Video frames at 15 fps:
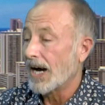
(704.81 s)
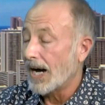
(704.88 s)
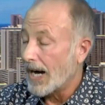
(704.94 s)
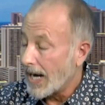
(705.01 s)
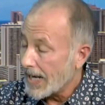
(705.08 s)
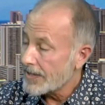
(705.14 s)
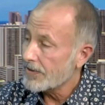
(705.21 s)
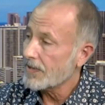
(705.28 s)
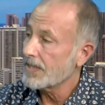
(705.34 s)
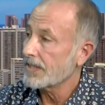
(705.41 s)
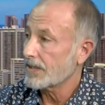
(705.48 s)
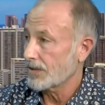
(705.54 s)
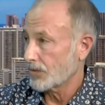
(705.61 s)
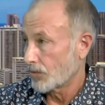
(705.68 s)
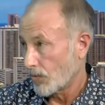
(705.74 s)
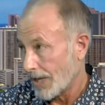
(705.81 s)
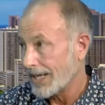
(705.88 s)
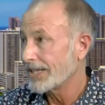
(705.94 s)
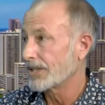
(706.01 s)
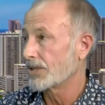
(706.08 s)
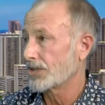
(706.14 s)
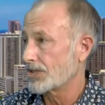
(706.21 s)
I think
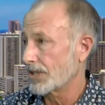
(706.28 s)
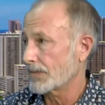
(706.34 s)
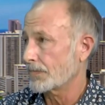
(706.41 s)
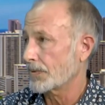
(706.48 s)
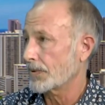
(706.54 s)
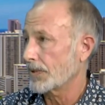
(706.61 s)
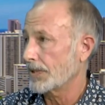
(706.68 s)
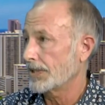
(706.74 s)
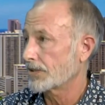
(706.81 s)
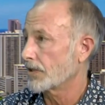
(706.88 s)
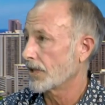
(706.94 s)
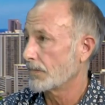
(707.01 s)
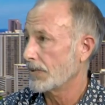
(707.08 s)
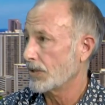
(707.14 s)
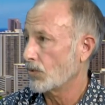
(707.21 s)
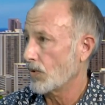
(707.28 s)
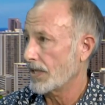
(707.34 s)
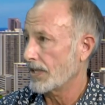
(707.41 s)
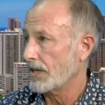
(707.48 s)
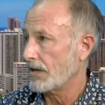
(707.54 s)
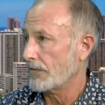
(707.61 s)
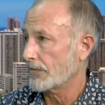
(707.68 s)
ridership is going to be
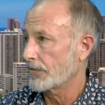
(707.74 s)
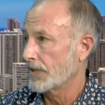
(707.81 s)
way off